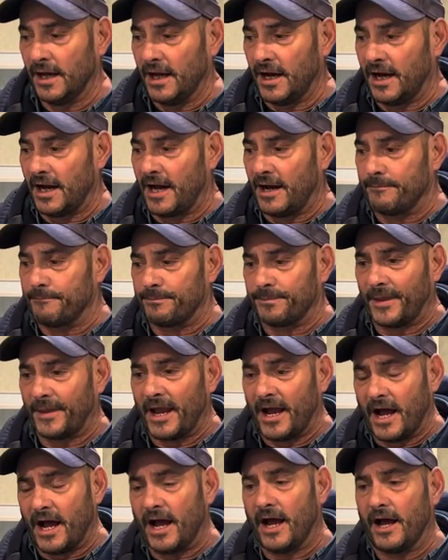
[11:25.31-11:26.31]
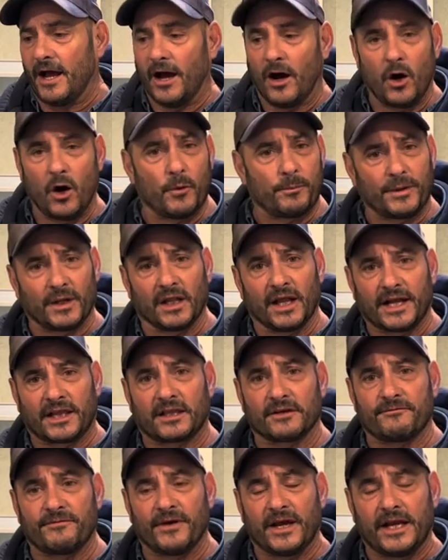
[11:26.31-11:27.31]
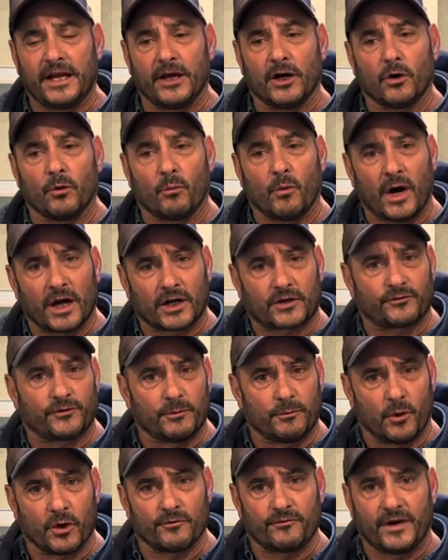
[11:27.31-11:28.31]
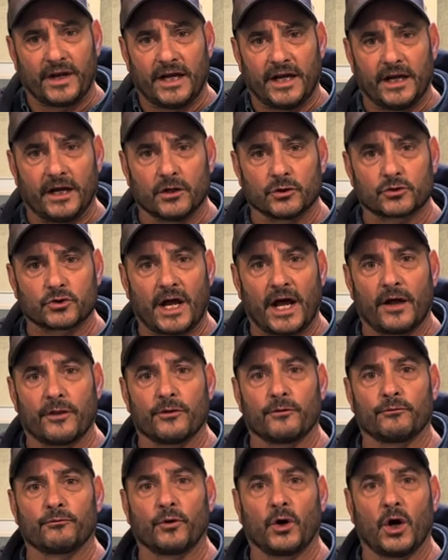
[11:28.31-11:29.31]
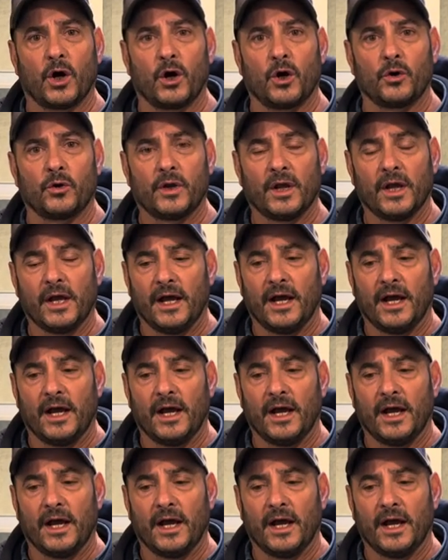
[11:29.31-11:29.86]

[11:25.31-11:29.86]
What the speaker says: Hope you liked the video. Watch for more videos down the road.